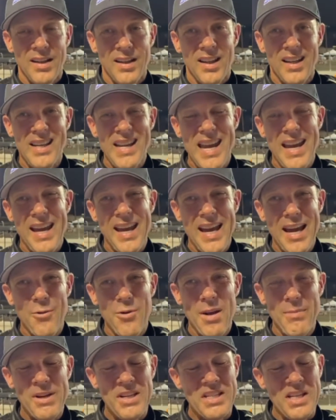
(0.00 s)
Yeah, I
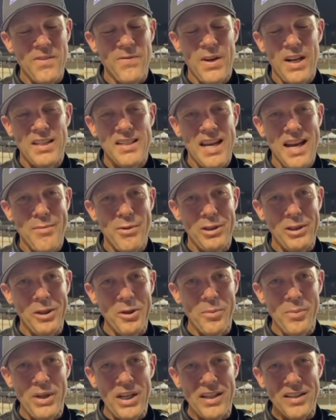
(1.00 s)
ran myself out of time a
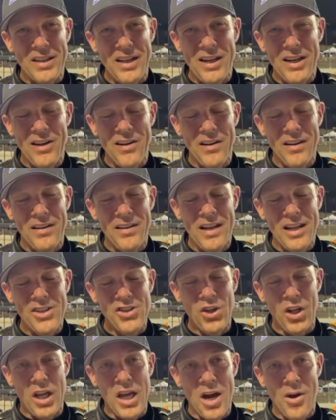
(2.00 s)
little bit there, and I
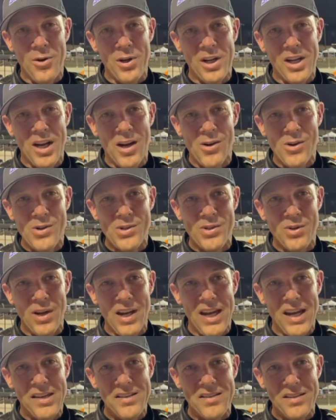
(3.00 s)
should have counted cars, so
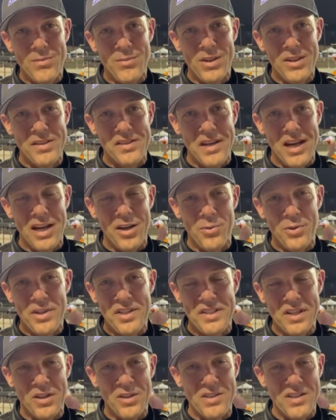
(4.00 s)
I had some inside
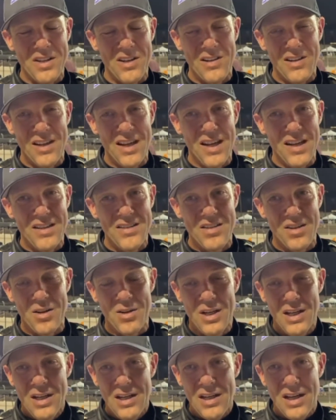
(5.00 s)
restarts there at the end.
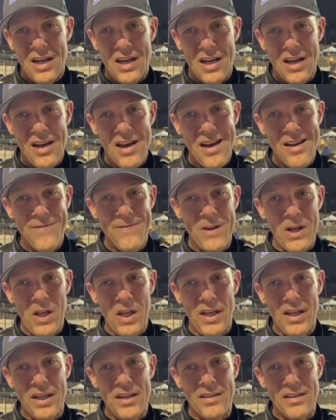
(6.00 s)
So I felt
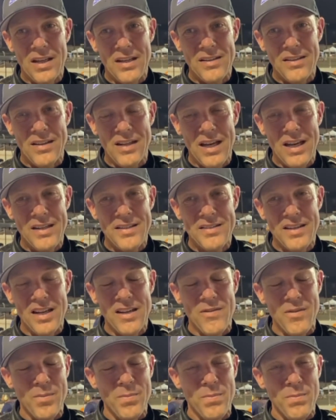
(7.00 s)
like I
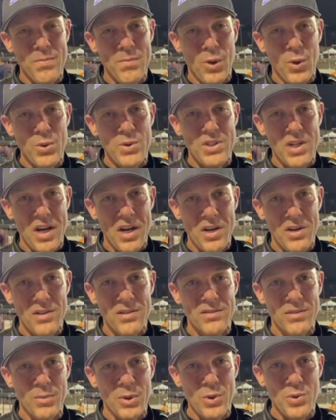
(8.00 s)
saved the most tire,
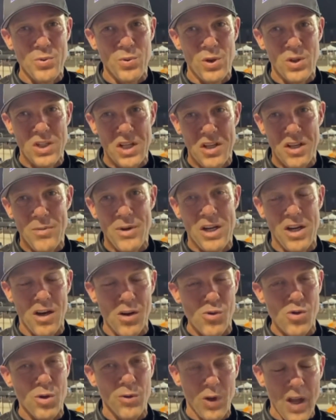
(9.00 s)
the most rear tire. My
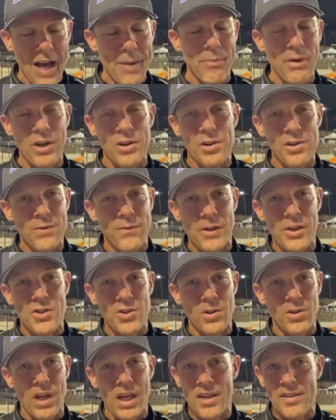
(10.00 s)
car drove a lot better in a
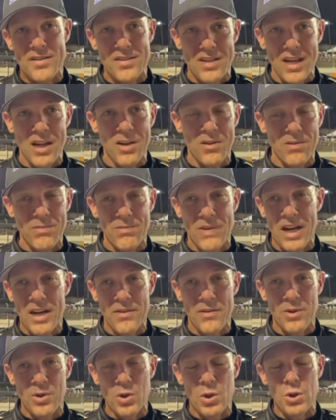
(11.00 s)
feature. They got the stagger
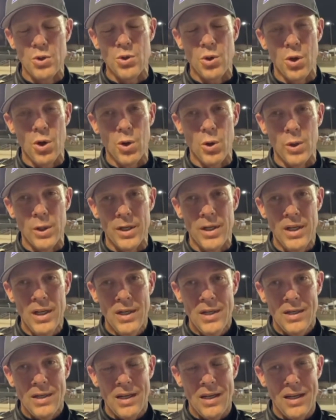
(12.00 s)
kind of under control,
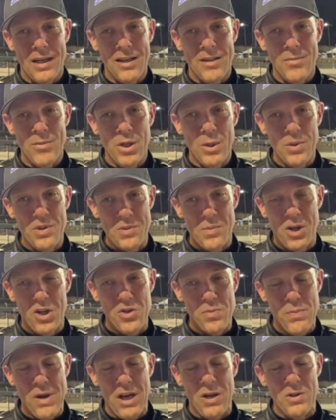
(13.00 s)
and it was
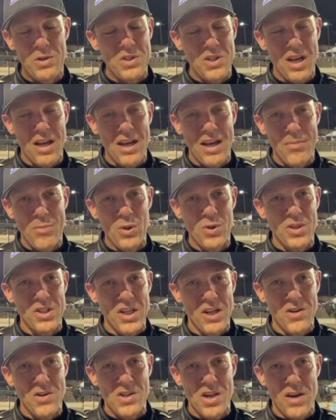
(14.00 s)
much better. So I burned the
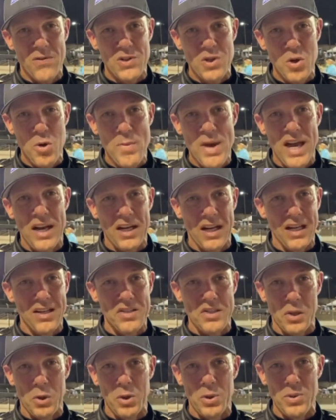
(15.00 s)
tires off so bad,
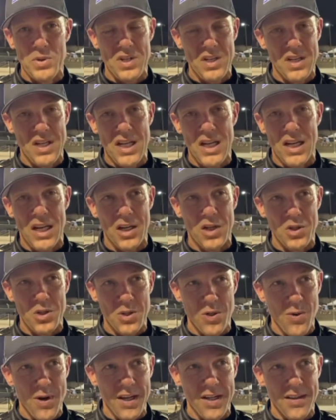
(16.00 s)
got so loose in the heat, I
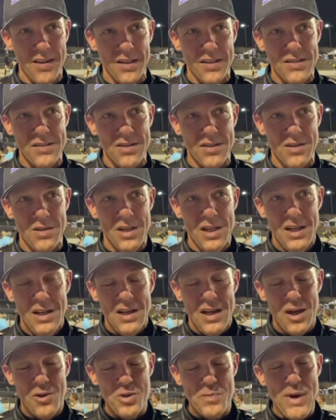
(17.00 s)
couldn't do anything. So
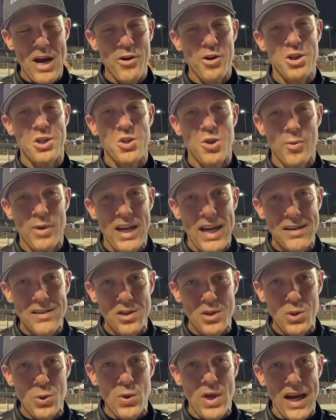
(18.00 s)
I was bound and determined not
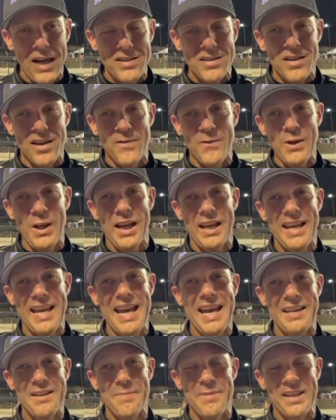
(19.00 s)
to do that, so I feel like
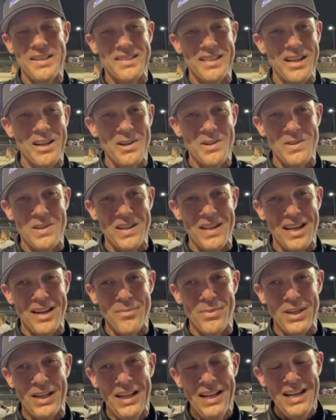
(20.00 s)
I had the best tires at the
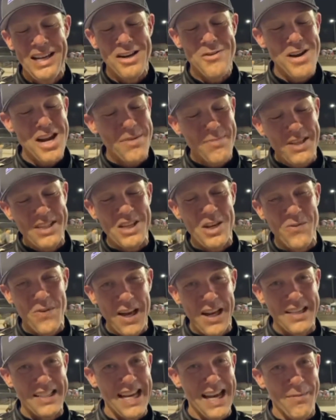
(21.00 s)
end, but I ran myself
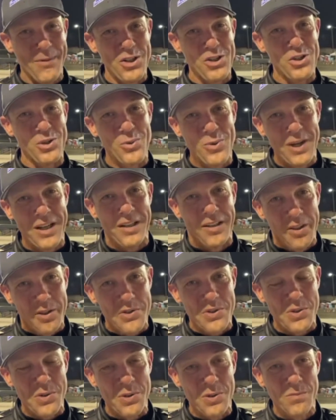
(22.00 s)
out of time. I should have went a
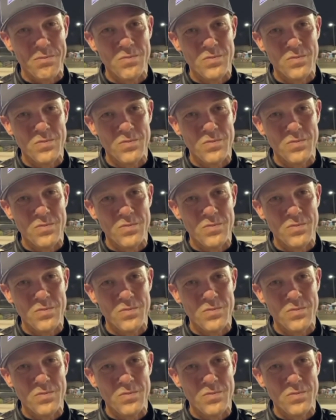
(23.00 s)
little sooner.